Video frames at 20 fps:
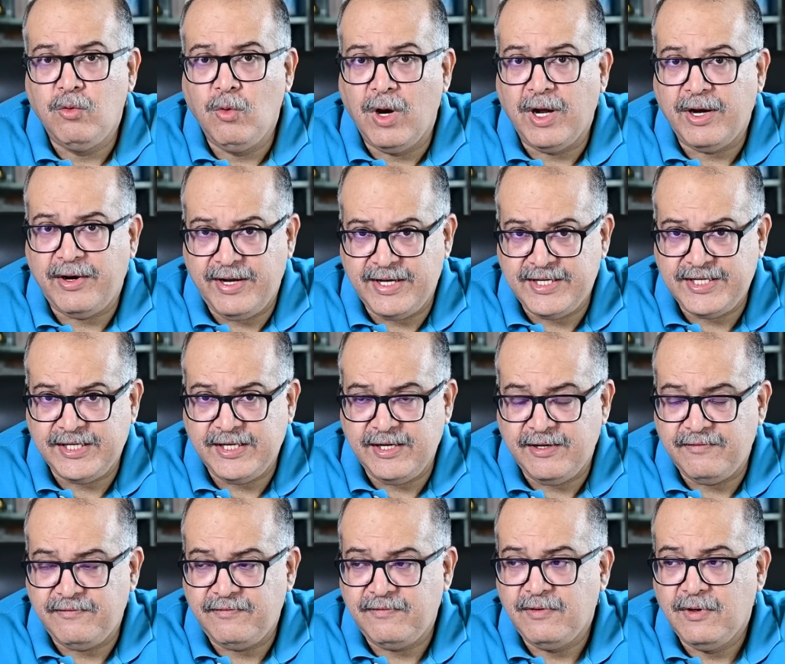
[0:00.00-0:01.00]
who are
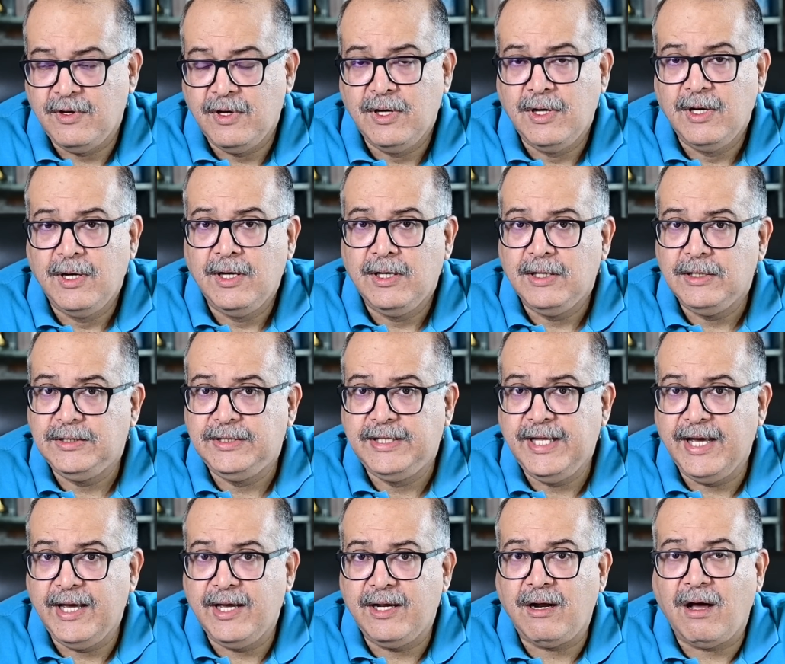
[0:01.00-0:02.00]
restive.
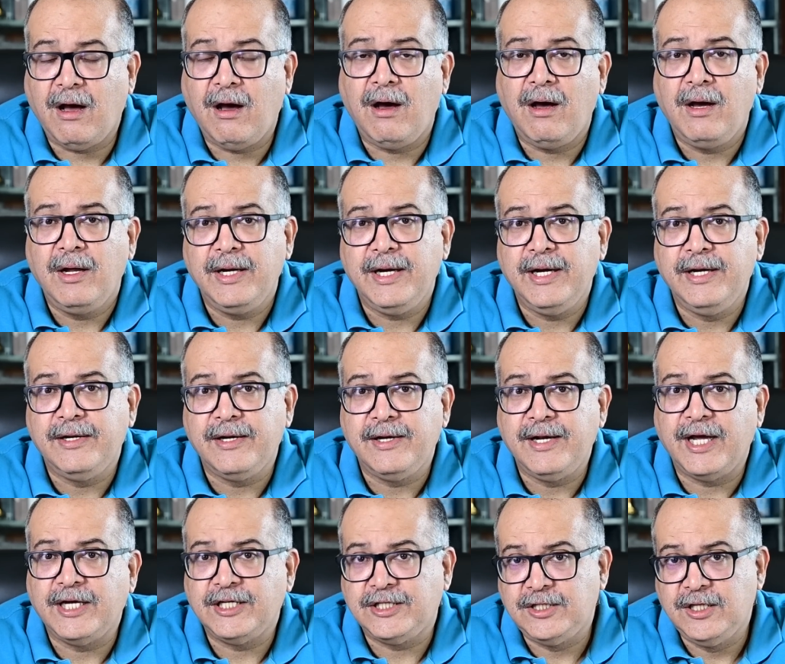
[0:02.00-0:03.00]
There are
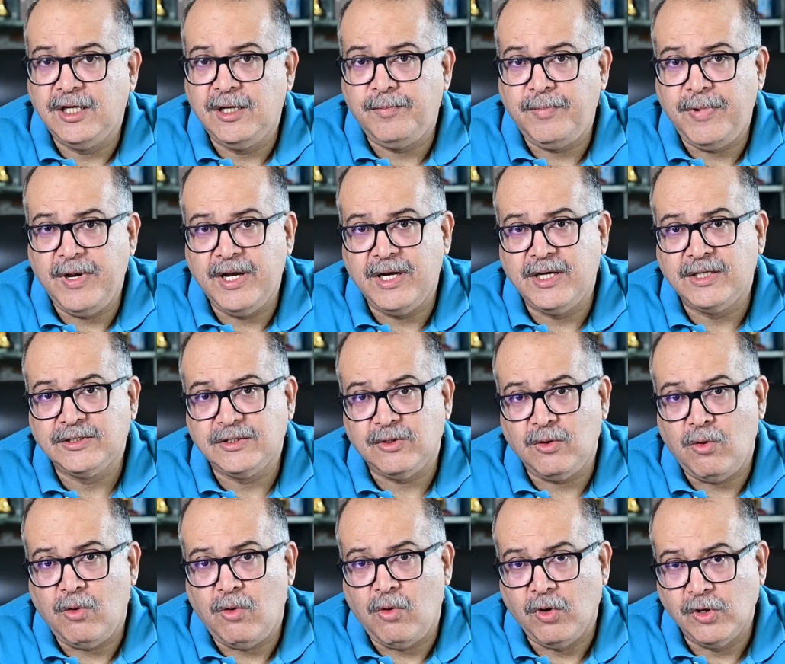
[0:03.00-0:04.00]
international players
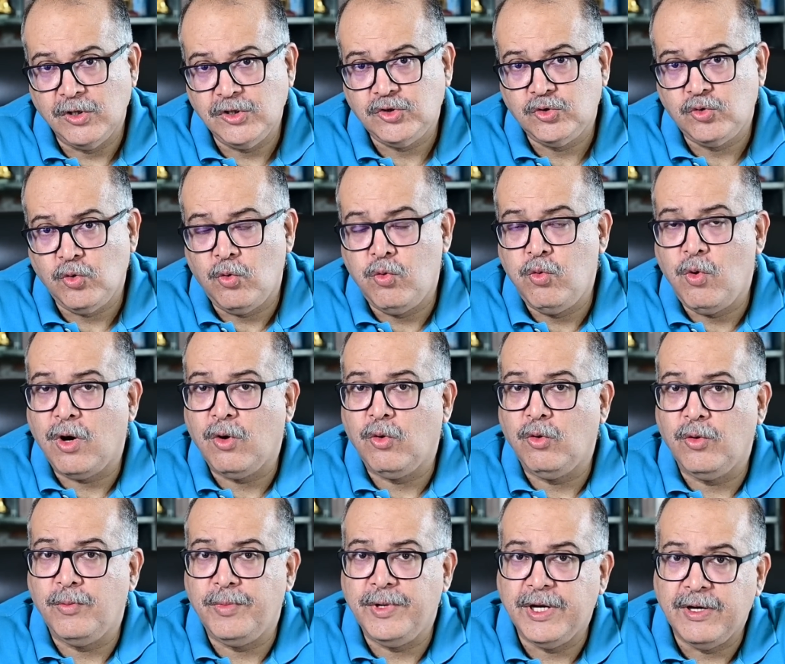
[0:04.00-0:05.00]
also who are
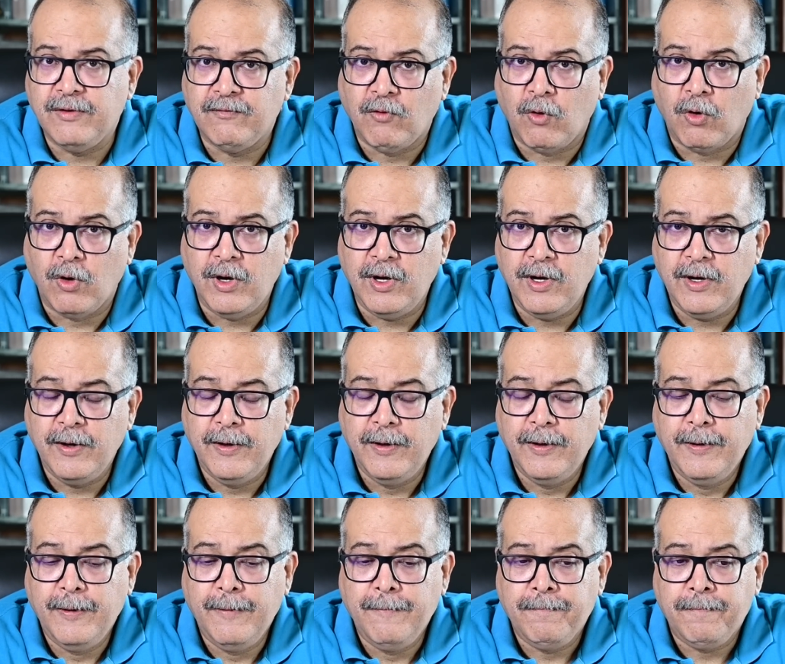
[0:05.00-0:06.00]
going to be involved.
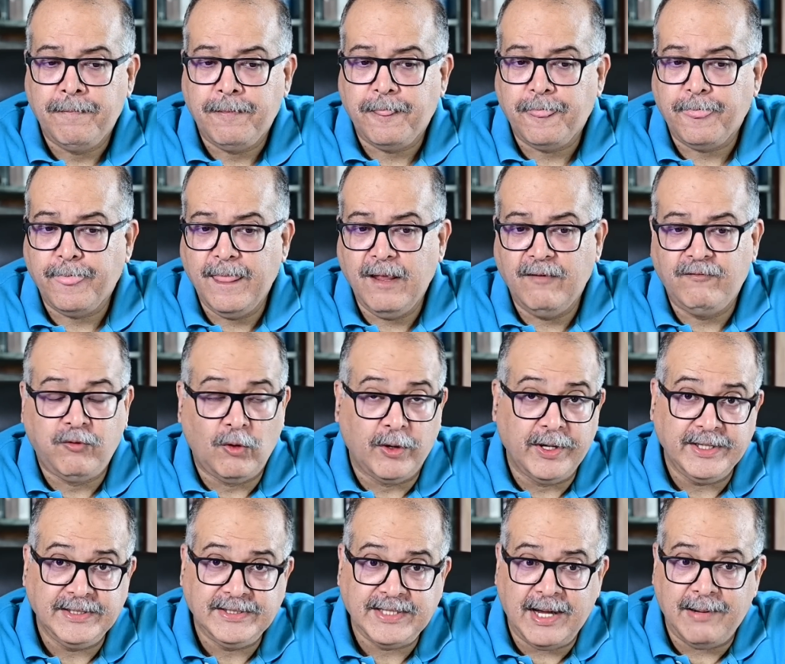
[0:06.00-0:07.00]

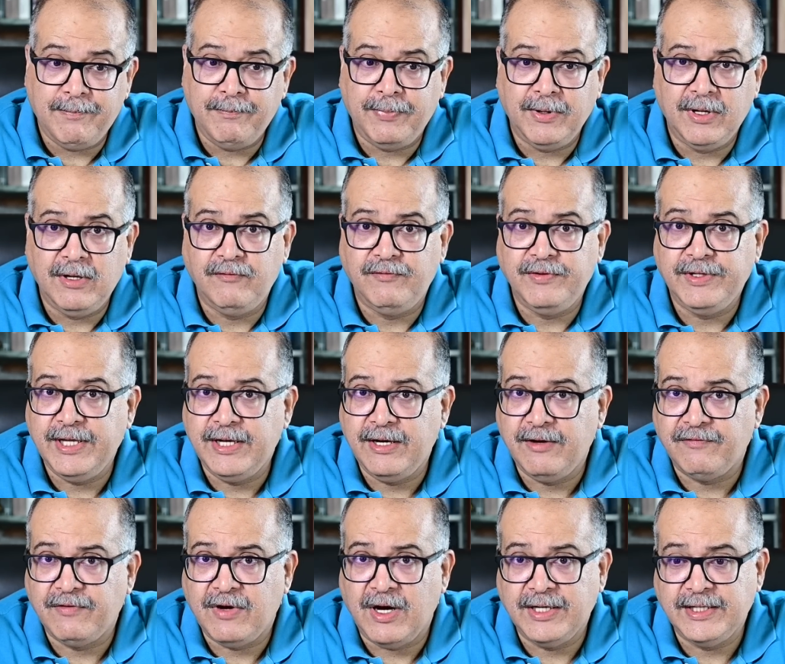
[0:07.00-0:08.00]
For example, within
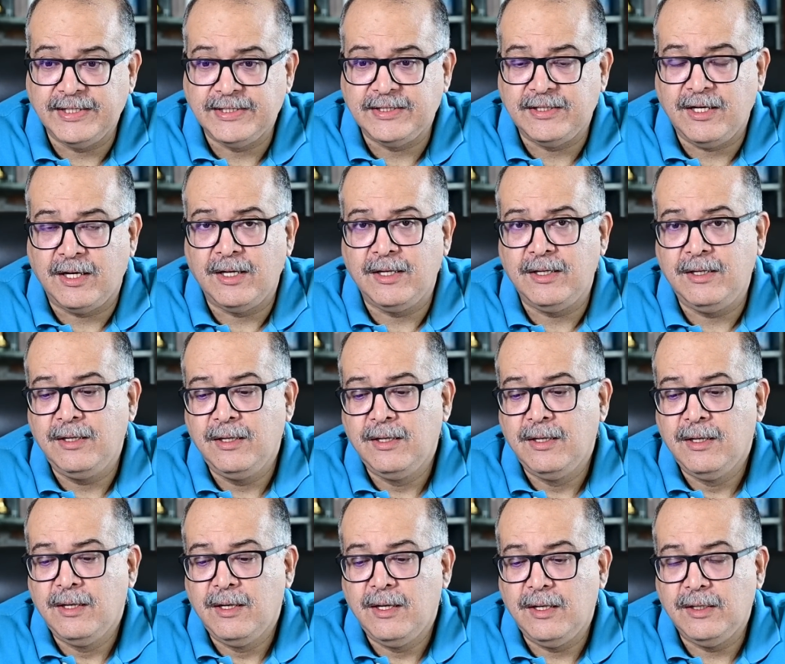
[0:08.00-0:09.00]
Afghanistan,
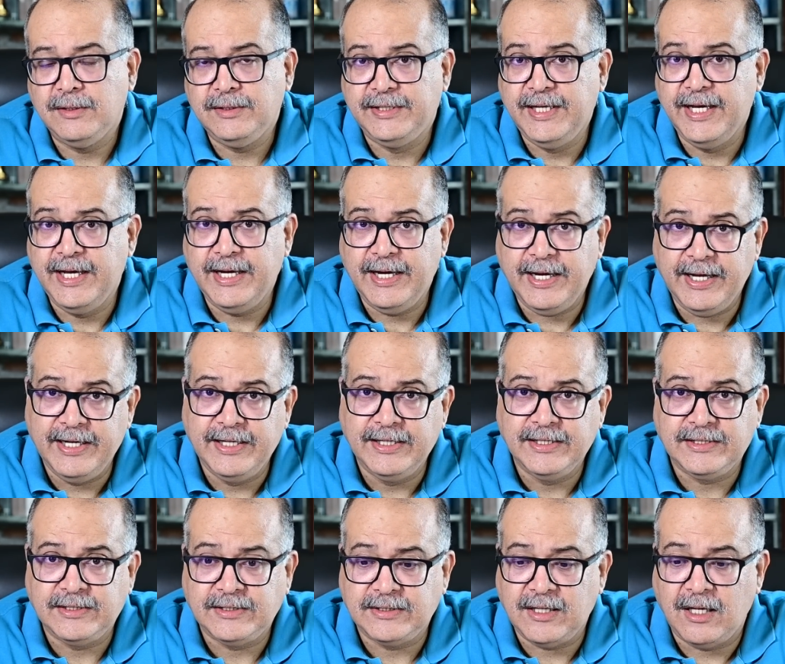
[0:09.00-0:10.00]
there
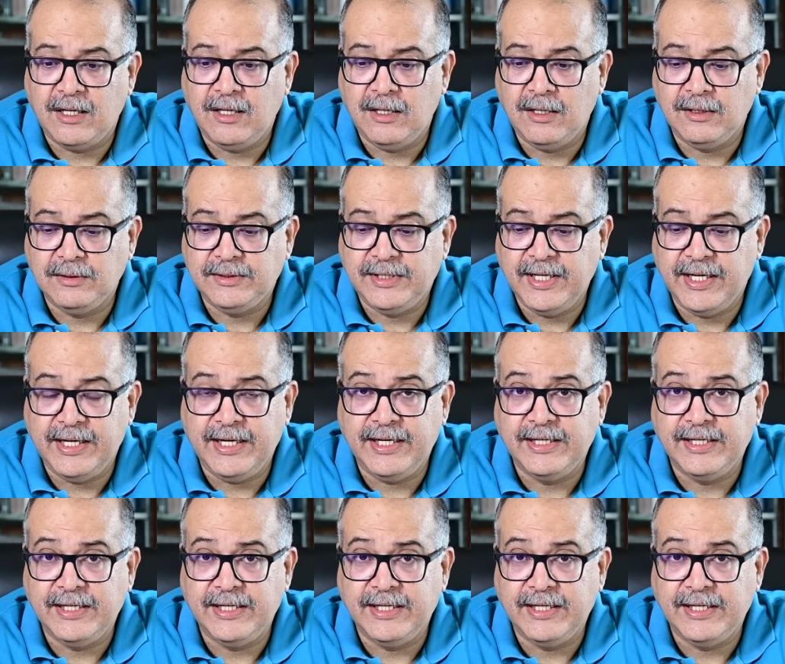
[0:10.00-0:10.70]
is uh, there